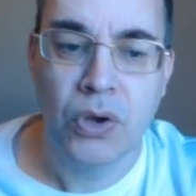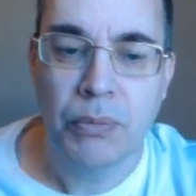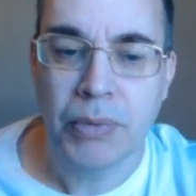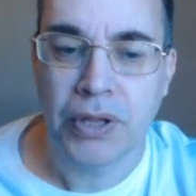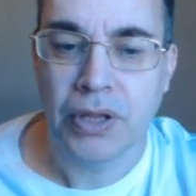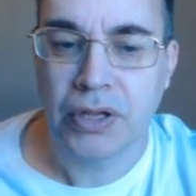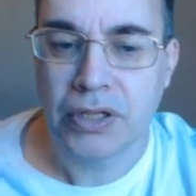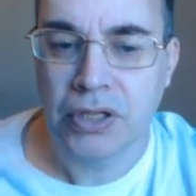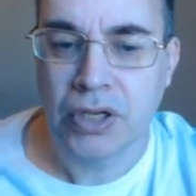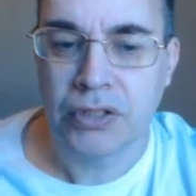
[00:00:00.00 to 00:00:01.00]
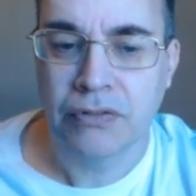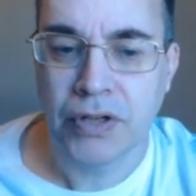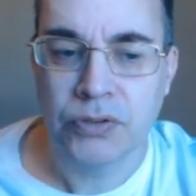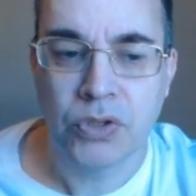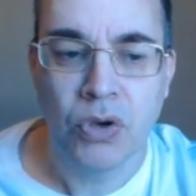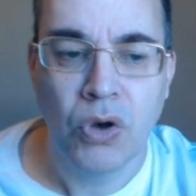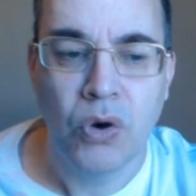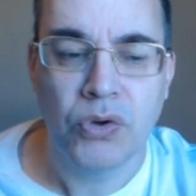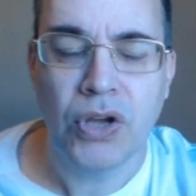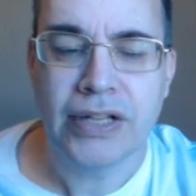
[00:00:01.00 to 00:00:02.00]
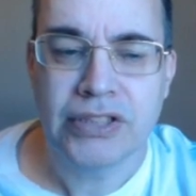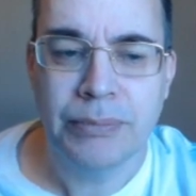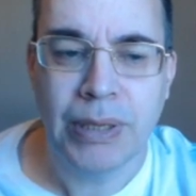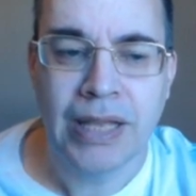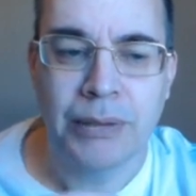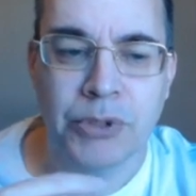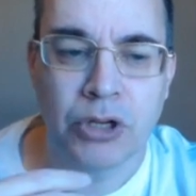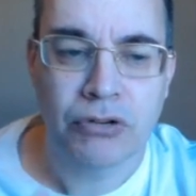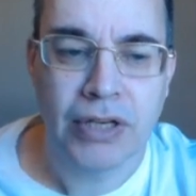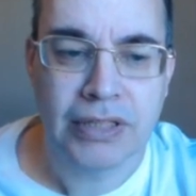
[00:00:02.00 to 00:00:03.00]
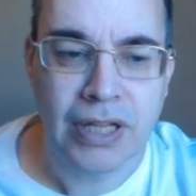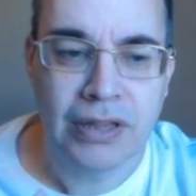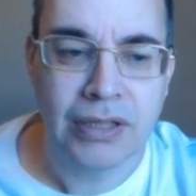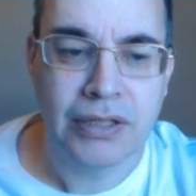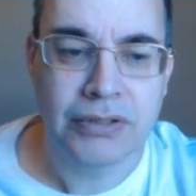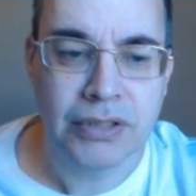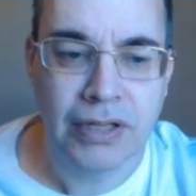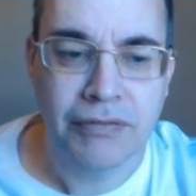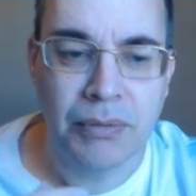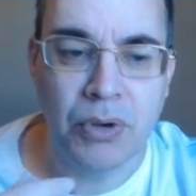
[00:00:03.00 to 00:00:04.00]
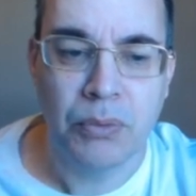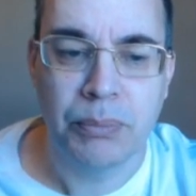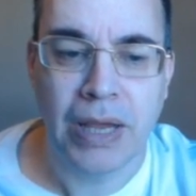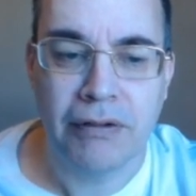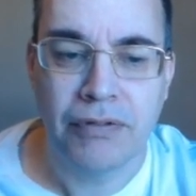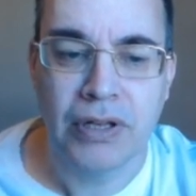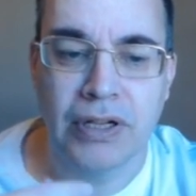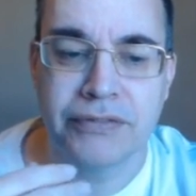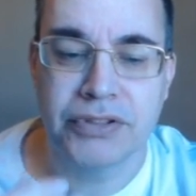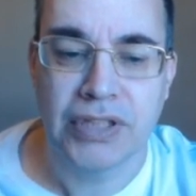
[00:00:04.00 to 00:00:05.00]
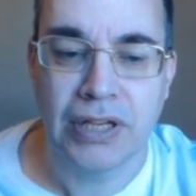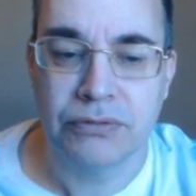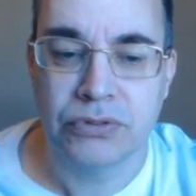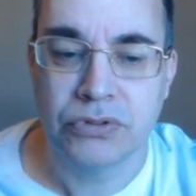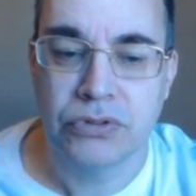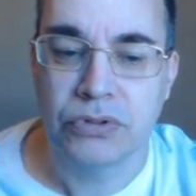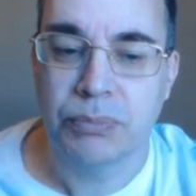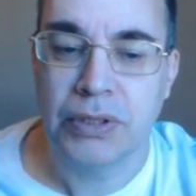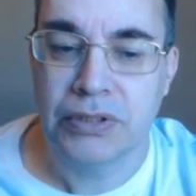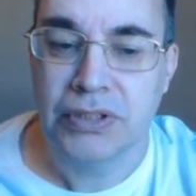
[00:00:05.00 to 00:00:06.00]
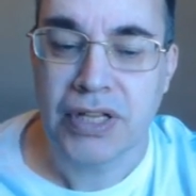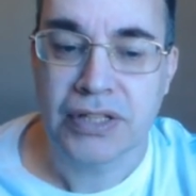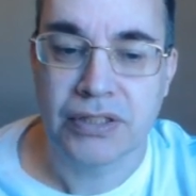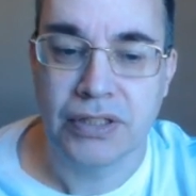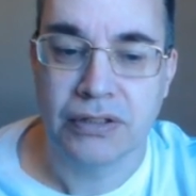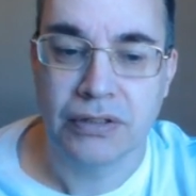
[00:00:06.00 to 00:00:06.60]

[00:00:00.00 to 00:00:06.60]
by the hydrophones or not actually being able to create a loud enough or powerful enough sound to be detected.